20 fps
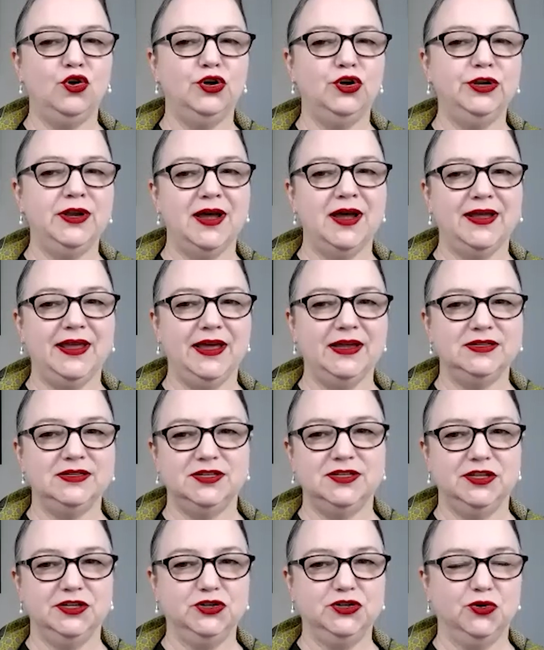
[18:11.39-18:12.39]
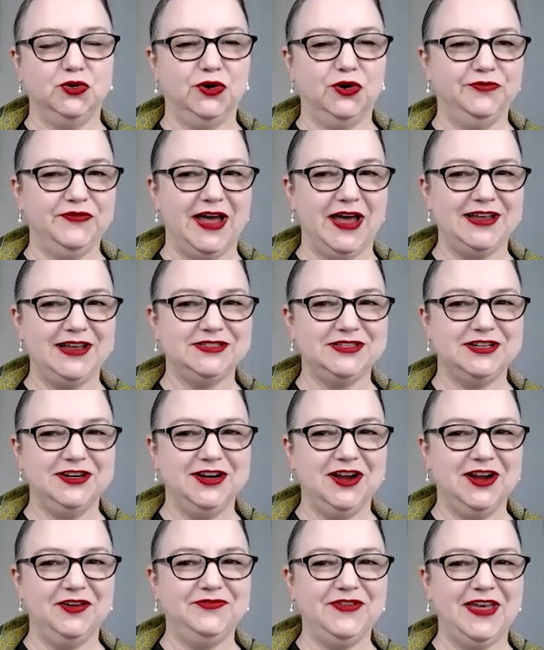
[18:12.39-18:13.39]
could not get to the door fast
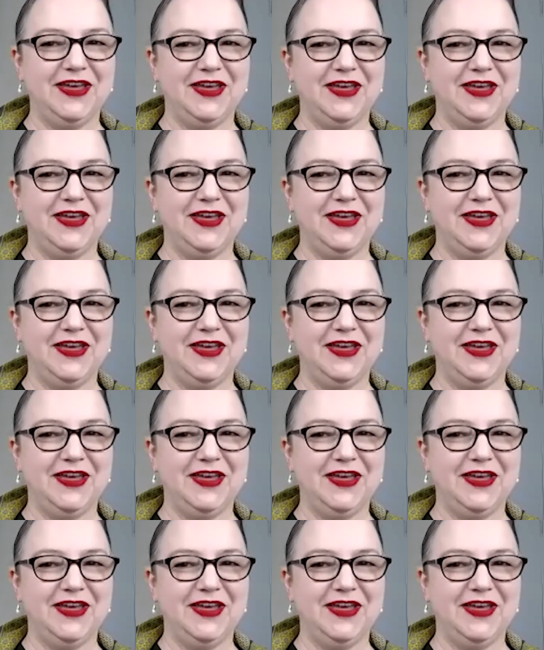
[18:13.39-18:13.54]
enough.